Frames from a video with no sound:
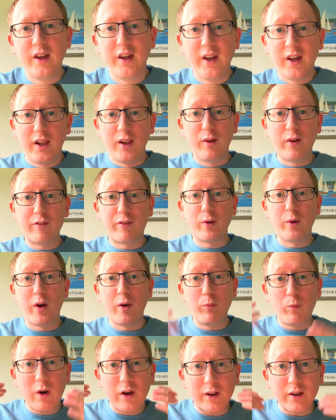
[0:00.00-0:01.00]
Hello
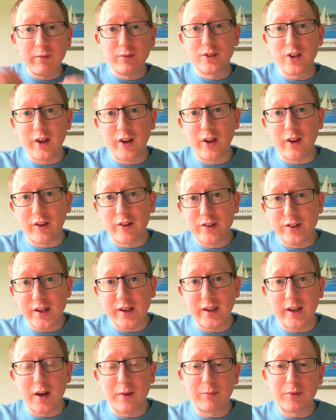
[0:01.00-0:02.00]
everyone, welcome to another
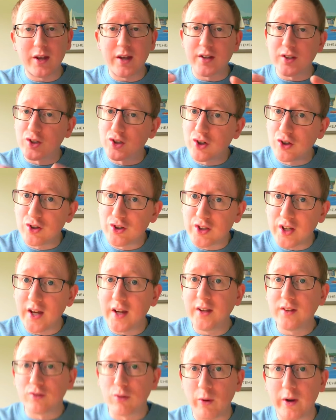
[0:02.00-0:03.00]
daily update. It's Tuesday,
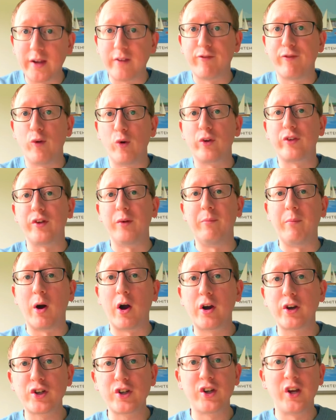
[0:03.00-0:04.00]
24th of
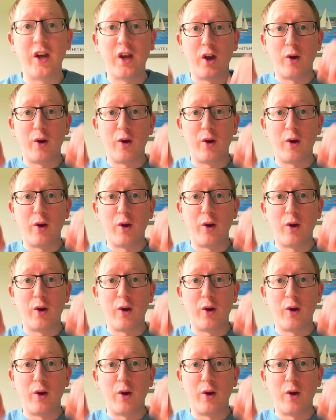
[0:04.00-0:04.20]
March.